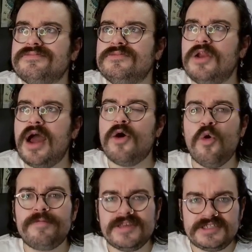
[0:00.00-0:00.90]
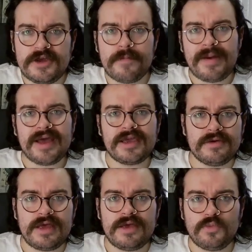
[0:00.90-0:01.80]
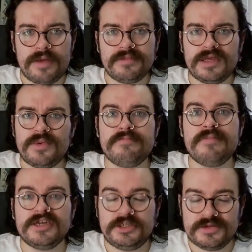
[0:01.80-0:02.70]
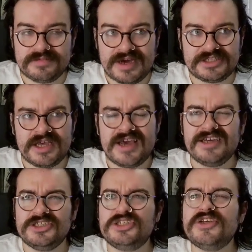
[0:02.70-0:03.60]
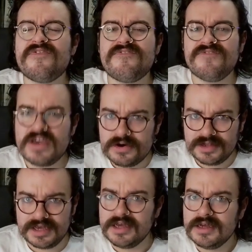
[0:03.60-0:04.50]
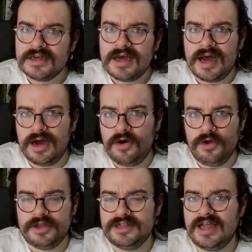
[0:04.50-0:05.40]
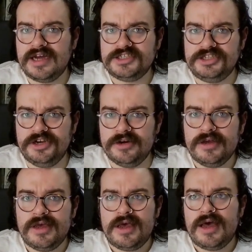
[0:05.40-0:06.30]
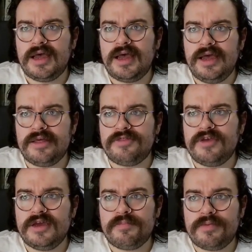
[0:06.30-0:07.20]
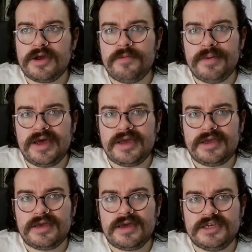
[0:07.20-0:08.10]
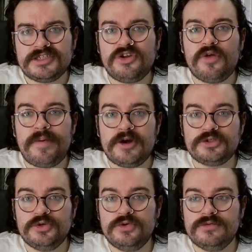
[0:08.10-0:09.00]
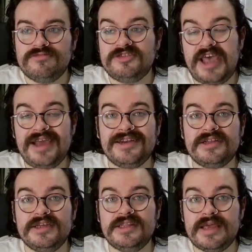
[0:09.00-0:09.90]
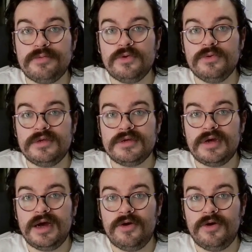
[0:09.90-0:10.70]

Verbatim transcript: you know, I hope to see her back at, at Wembley. We she was missed severely at All In last year. And I think bring her back against another person who technically debuted at